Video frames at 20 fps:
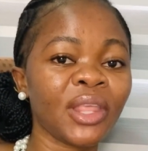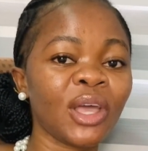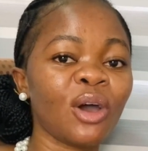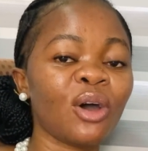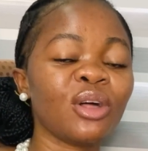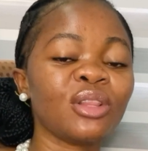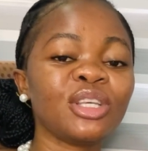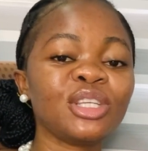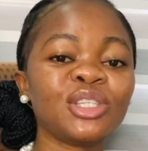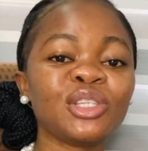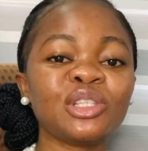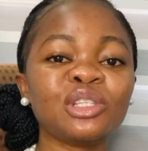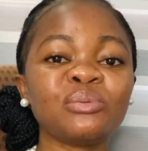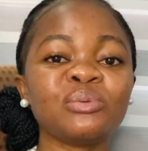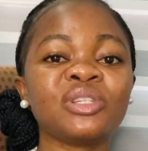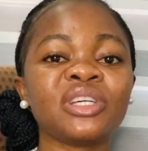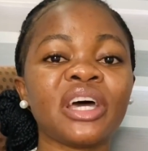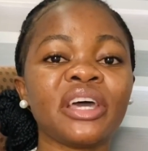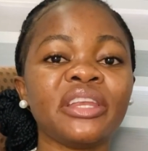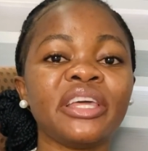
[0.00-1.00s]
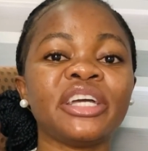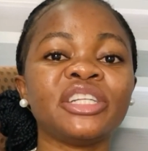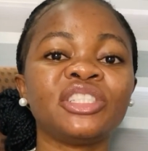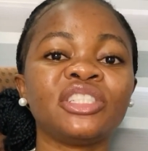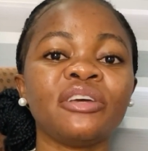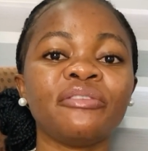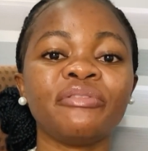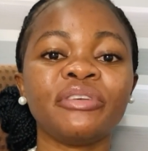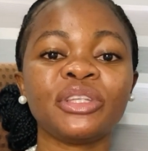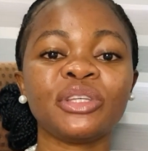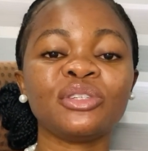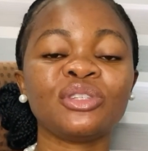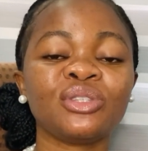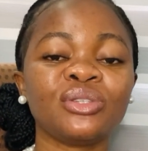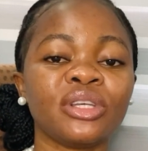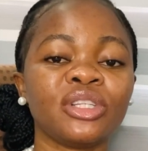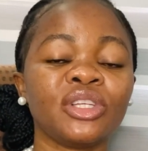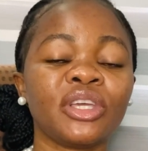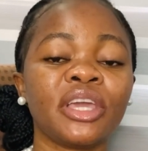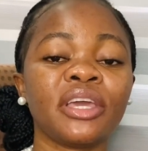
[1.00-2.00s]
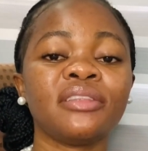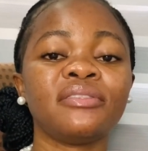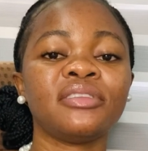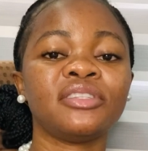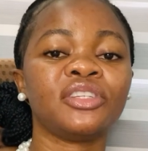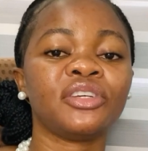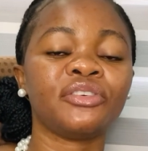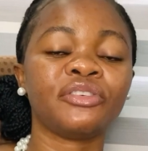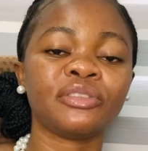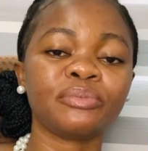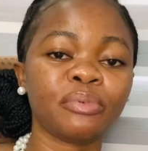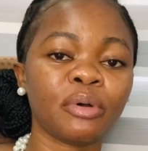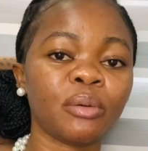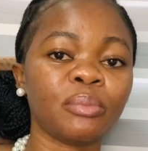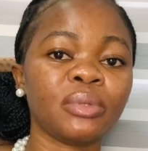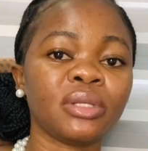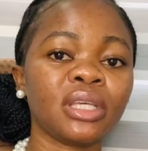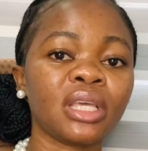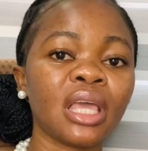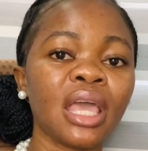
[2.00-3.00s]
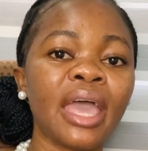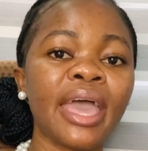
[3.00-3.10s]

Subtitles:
On this YouTube channel, I share videos to educate the general public.